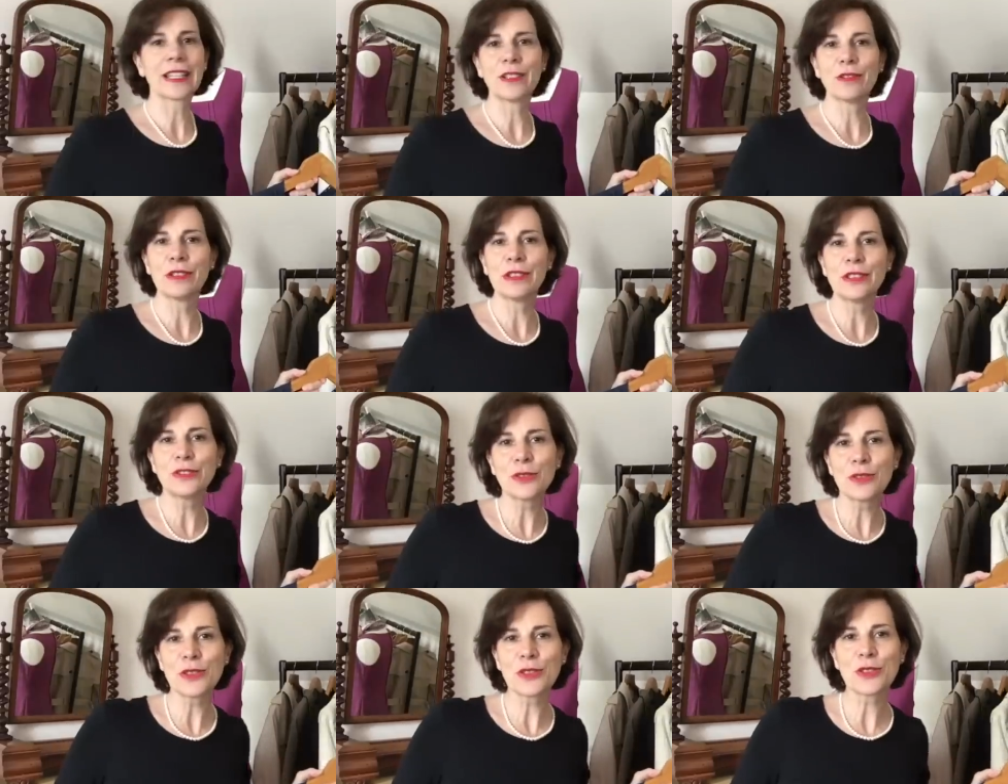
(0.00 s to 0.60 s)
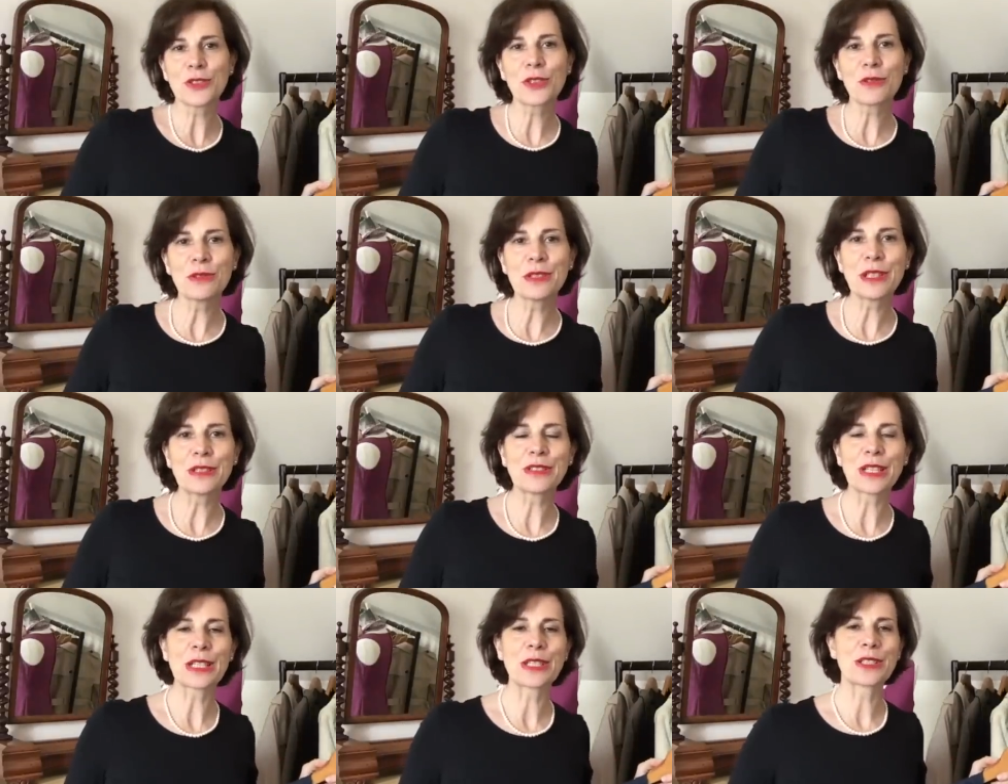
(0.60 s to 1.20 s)
kind of a little
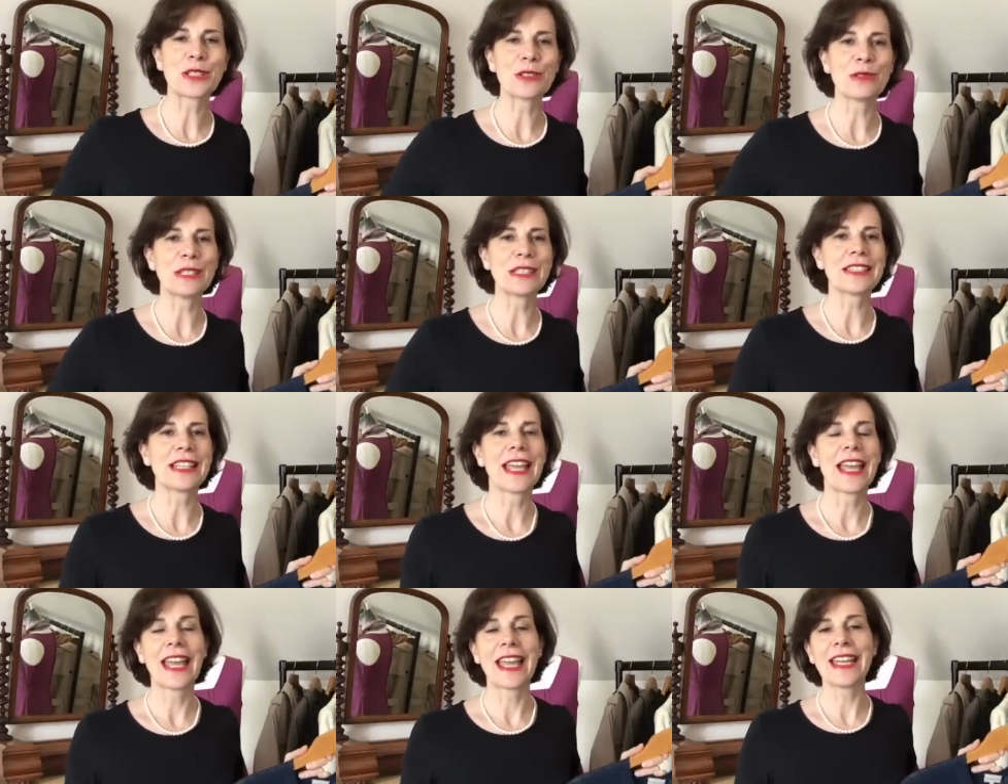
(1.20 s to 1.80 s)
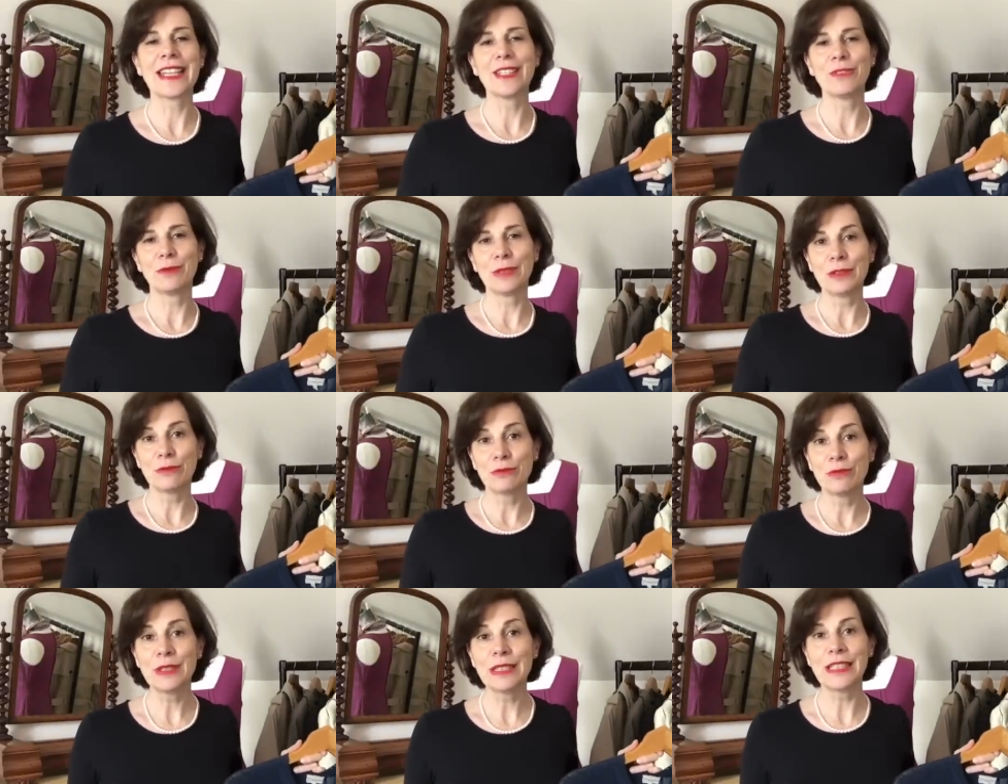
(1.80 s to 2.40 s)
story attached to it, and
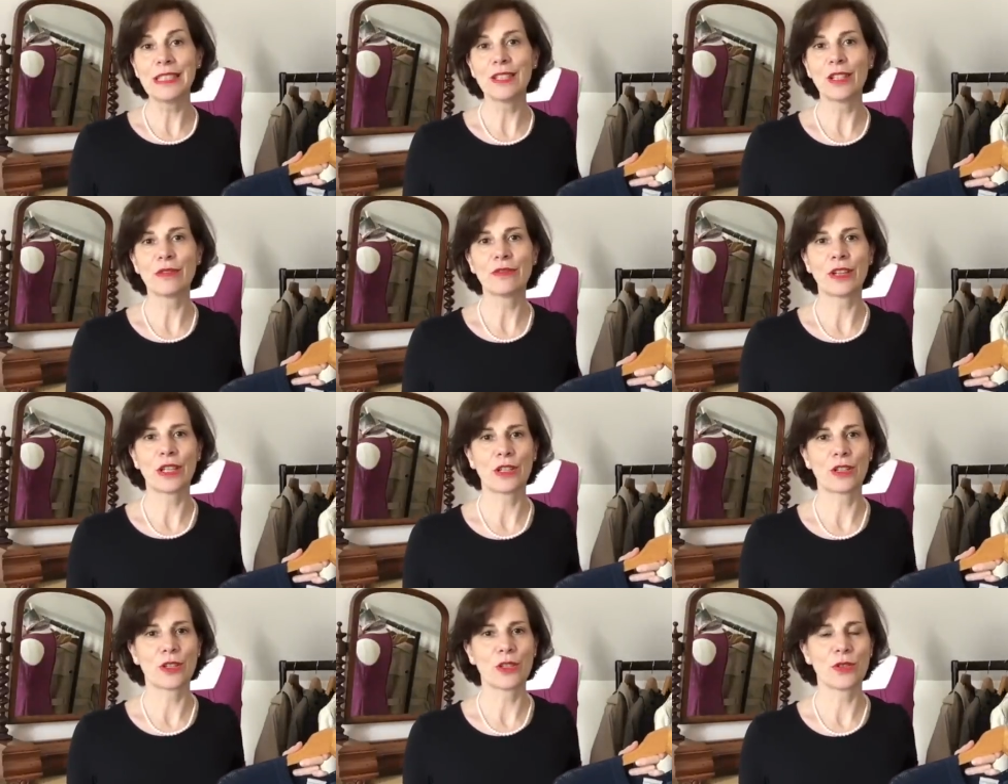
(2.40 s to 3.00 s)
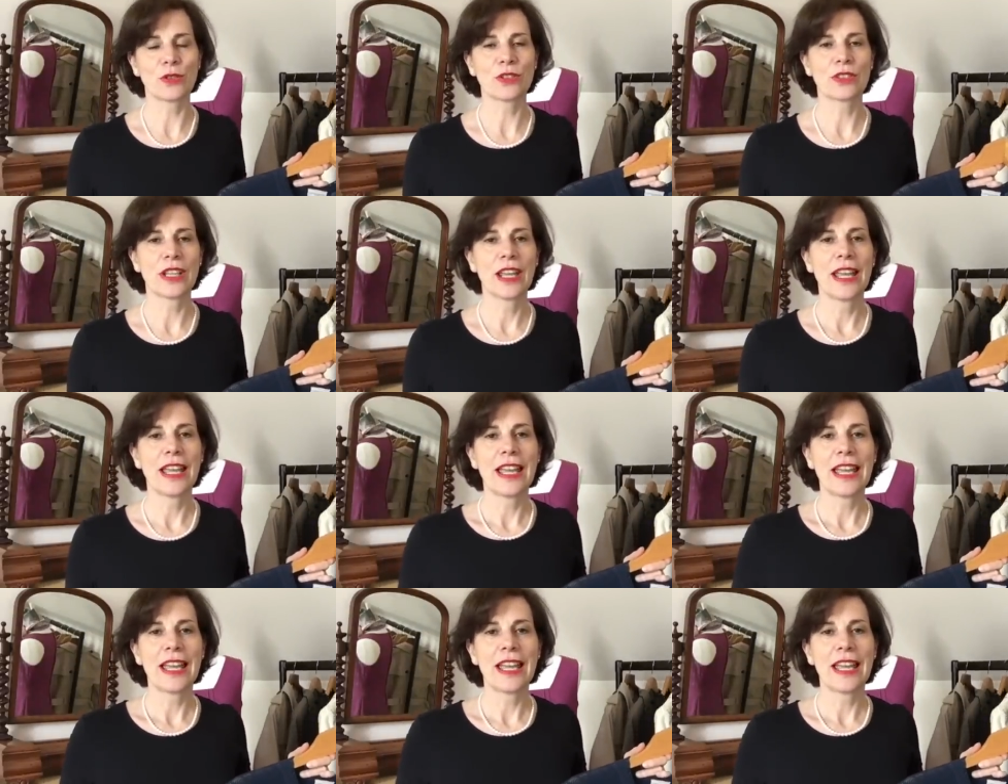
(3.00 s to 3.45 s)
we really love our clothes.